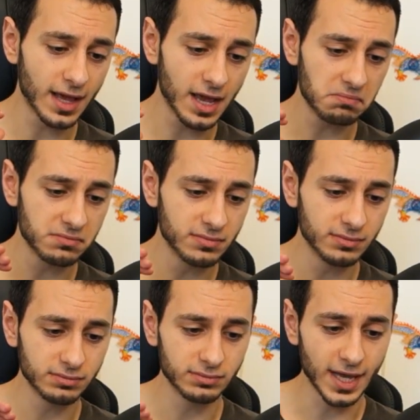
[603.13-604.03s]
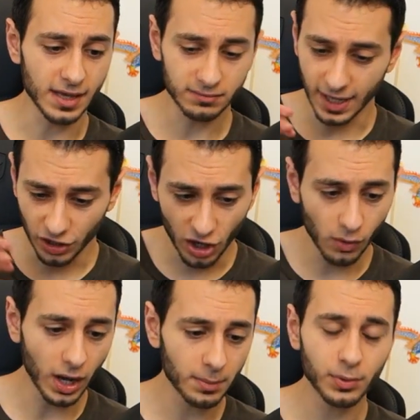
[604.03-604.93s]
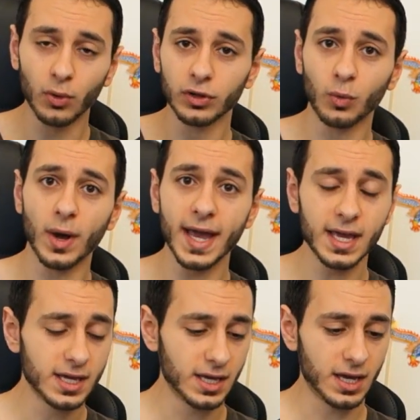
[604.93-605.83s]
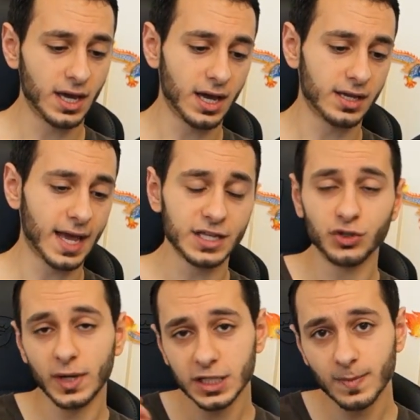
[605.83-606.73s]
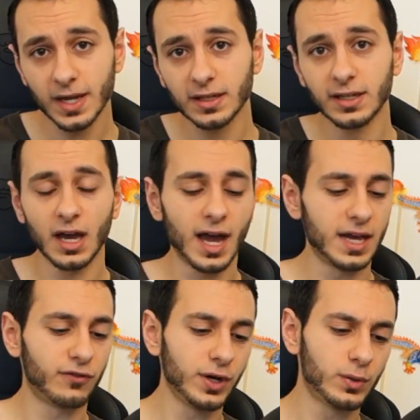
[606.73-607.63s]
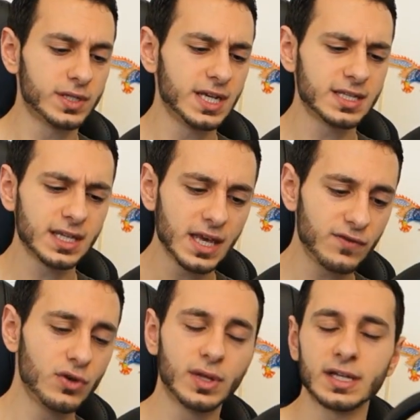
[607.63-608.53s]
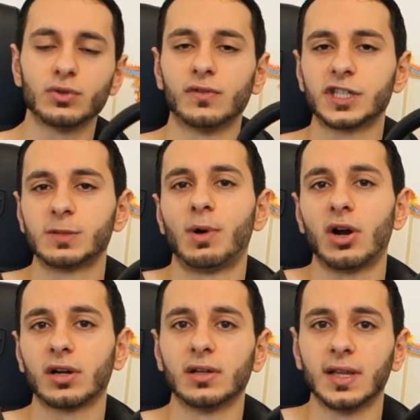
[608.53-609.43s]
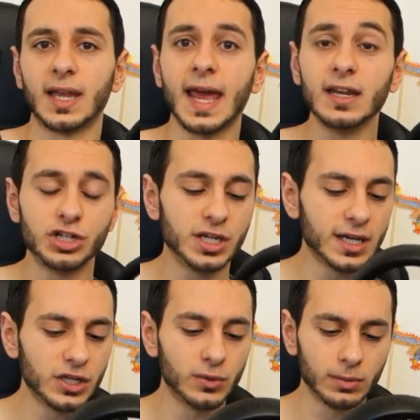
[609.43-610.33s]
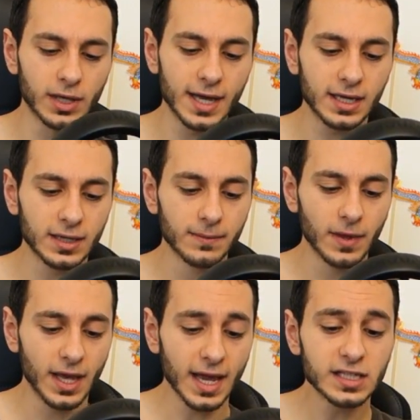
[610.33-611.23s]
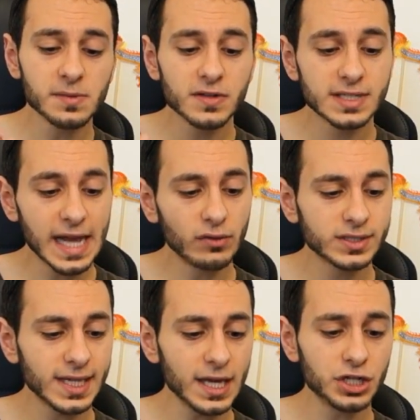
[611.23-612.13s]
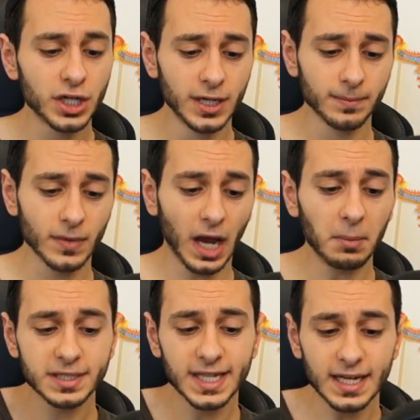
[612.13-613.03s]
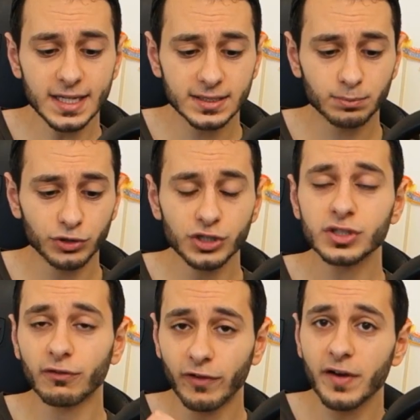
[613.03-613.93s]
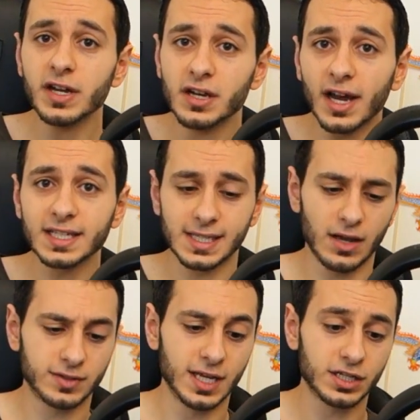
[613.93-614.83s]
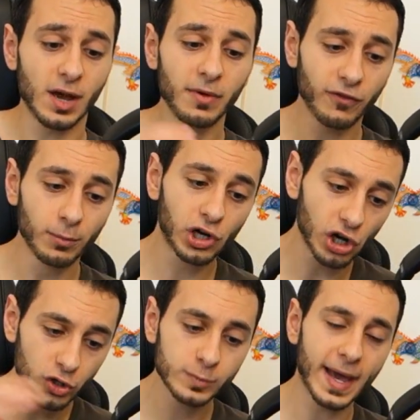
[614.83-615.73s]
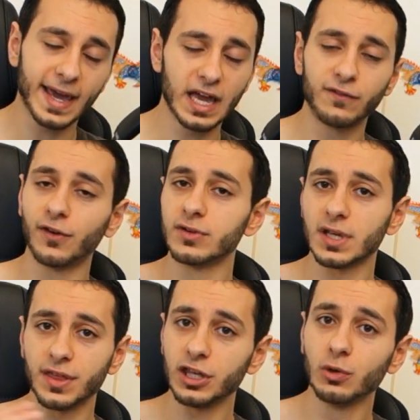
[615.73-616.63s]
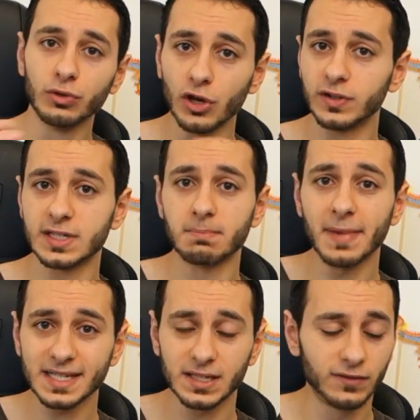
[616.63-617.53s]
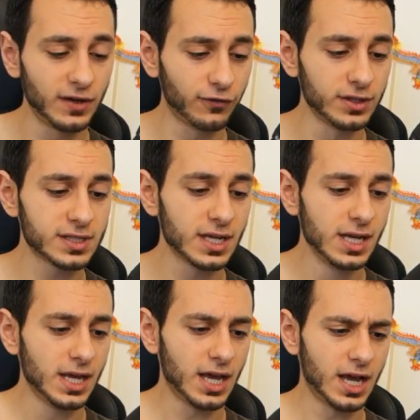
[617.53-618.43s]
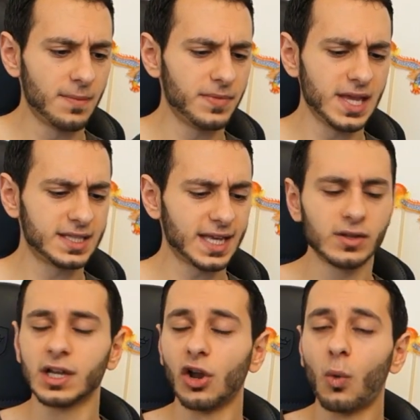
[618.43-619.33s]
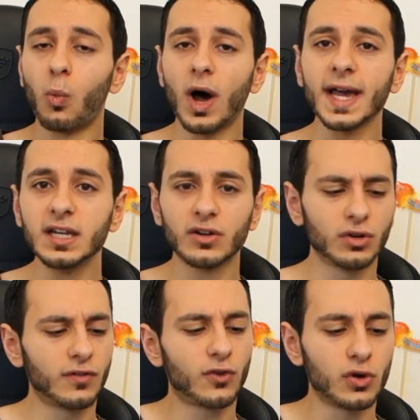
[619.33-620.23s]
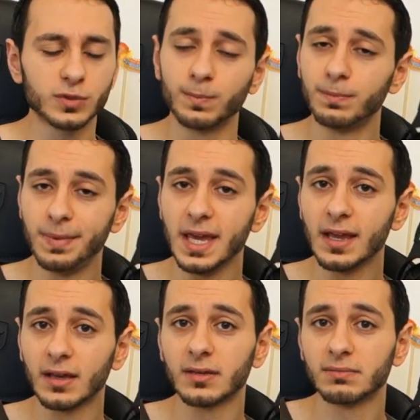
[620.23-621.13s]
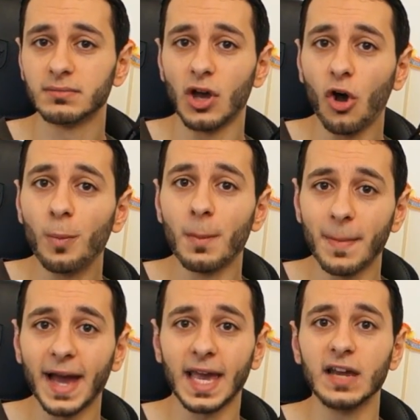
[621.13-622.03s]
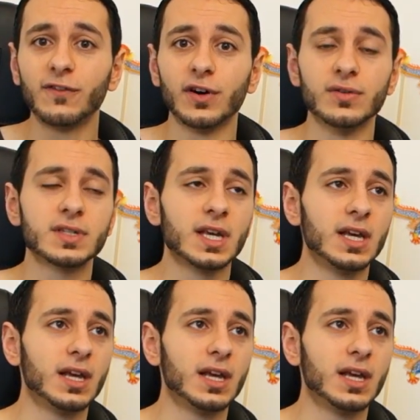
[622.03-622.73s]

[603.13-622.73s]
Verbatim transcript: they they, they go up all the way uh, as you'd expect in the high-end frequencies and give you that sort of sparkle, that energy that you like. In terms of soundstage, I must say these produce a very nice soundstage. Coming from closed back headphones, I think you'll notice a massive difference. Um, it sounds a lot wider and of course being open back headphones,